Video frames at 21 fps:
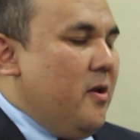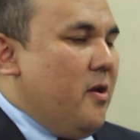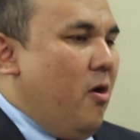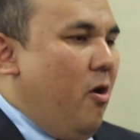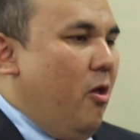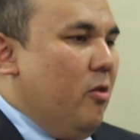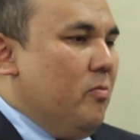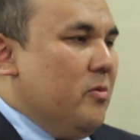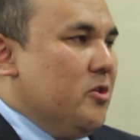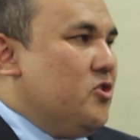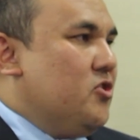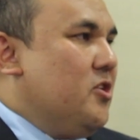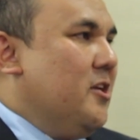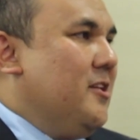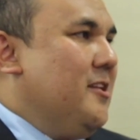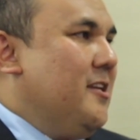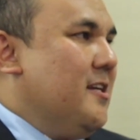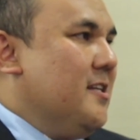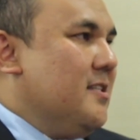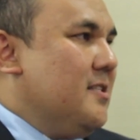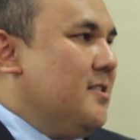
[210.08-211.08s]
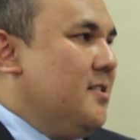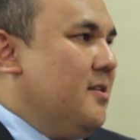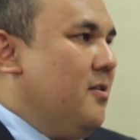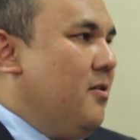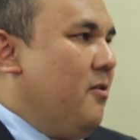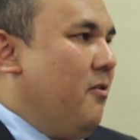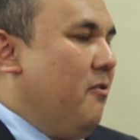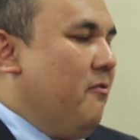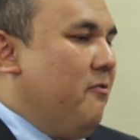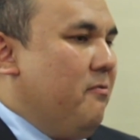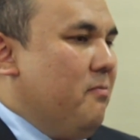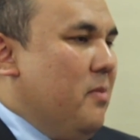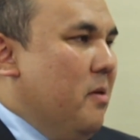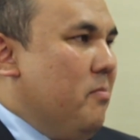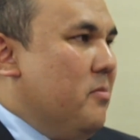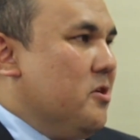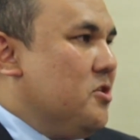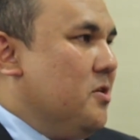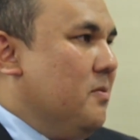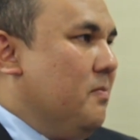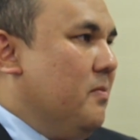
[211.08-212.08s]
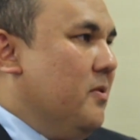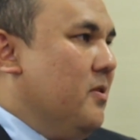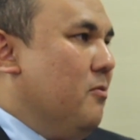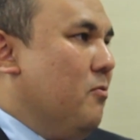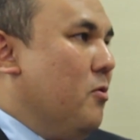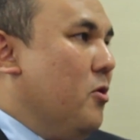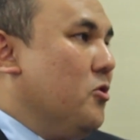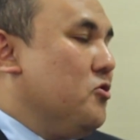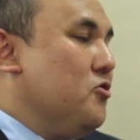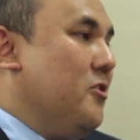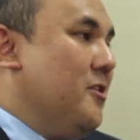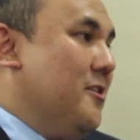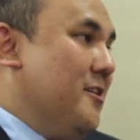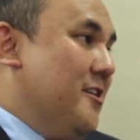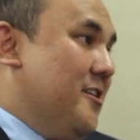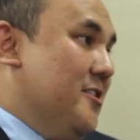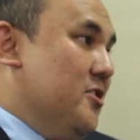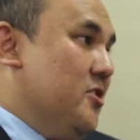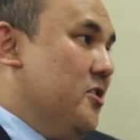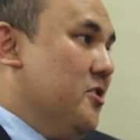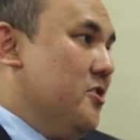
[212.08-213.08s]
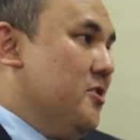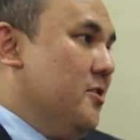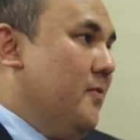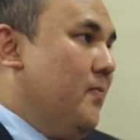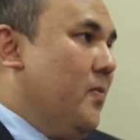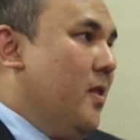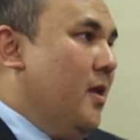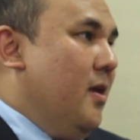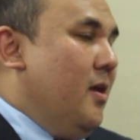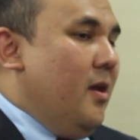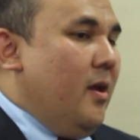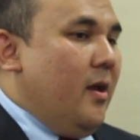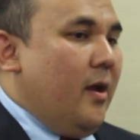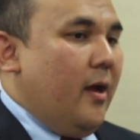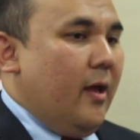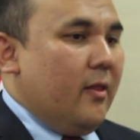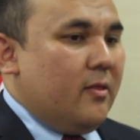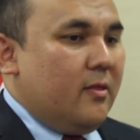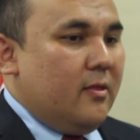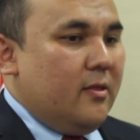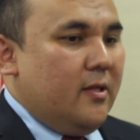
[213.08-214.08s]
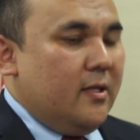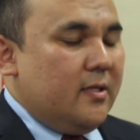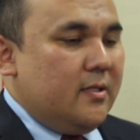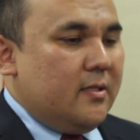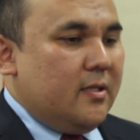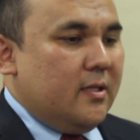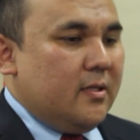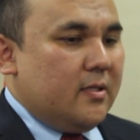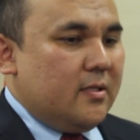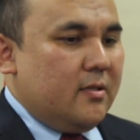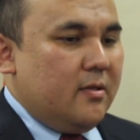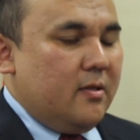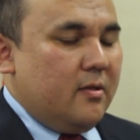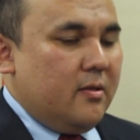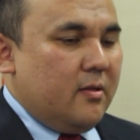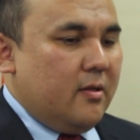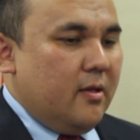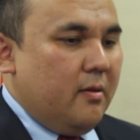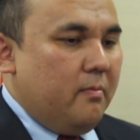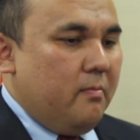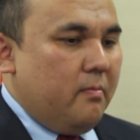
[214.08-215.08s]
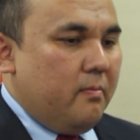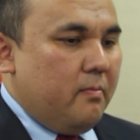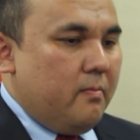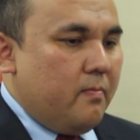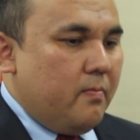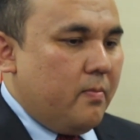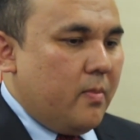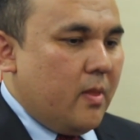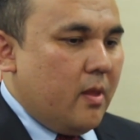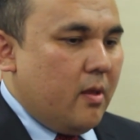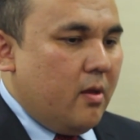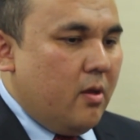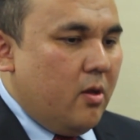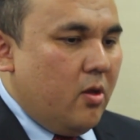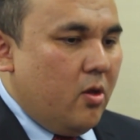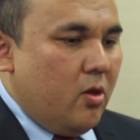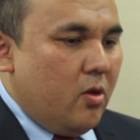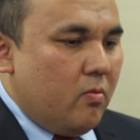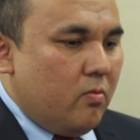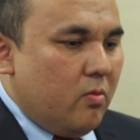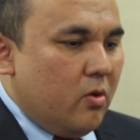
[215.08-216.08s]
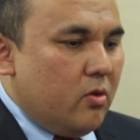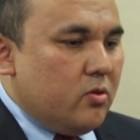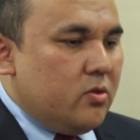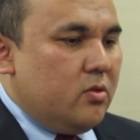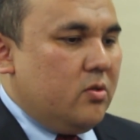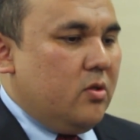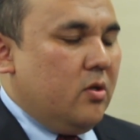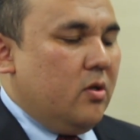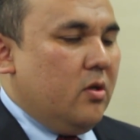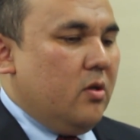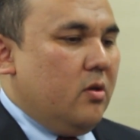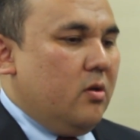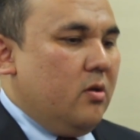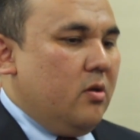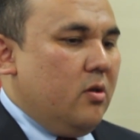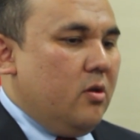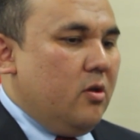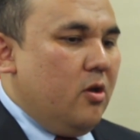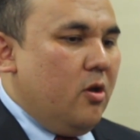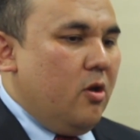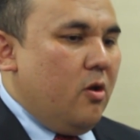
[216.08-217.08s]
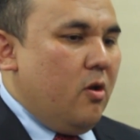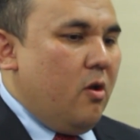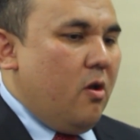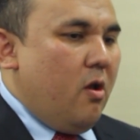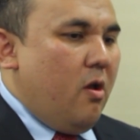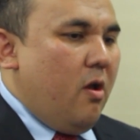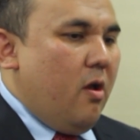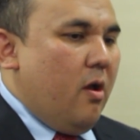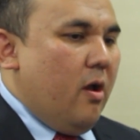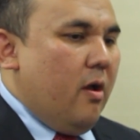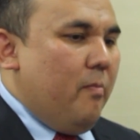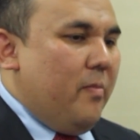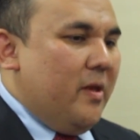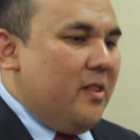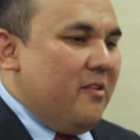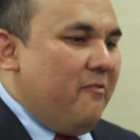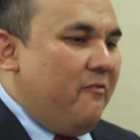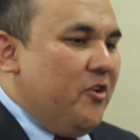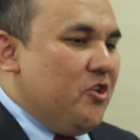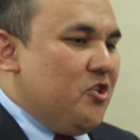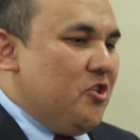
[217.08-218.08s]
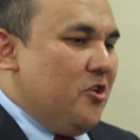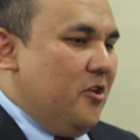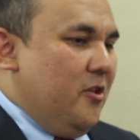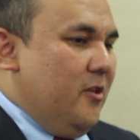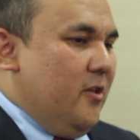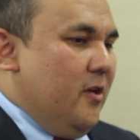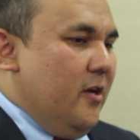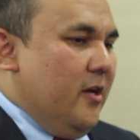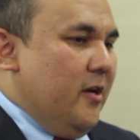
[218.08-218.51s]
almost 10 years of membership in the World Trade Organization, and this is the most beneficial